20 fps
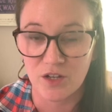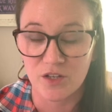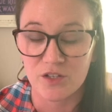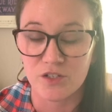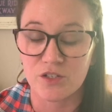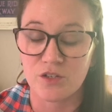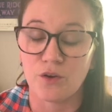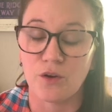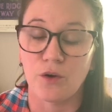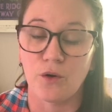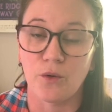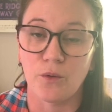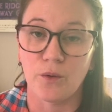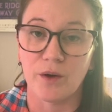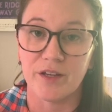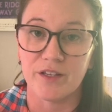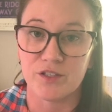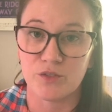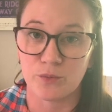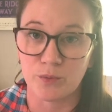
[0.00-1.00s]
So
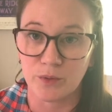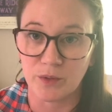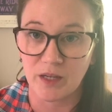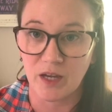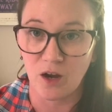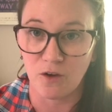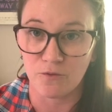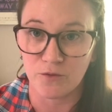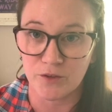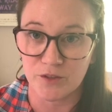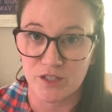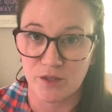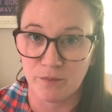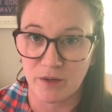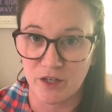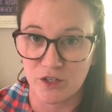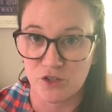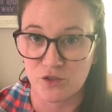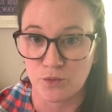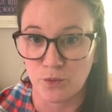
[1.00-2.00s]
it's really helpful to
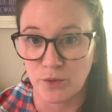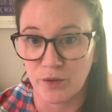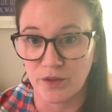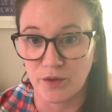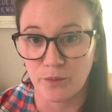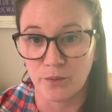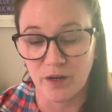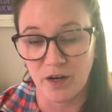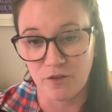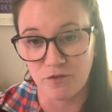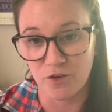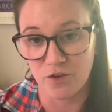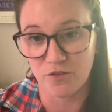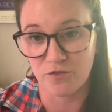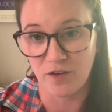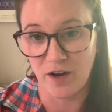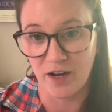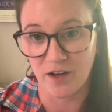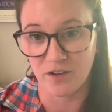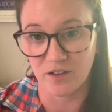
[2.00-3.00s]
make sure that whatever
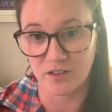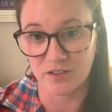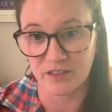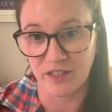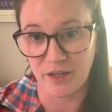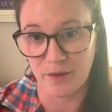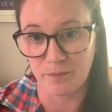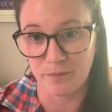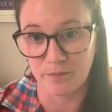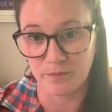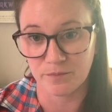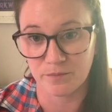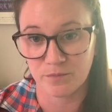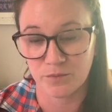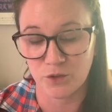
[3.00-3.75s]
file name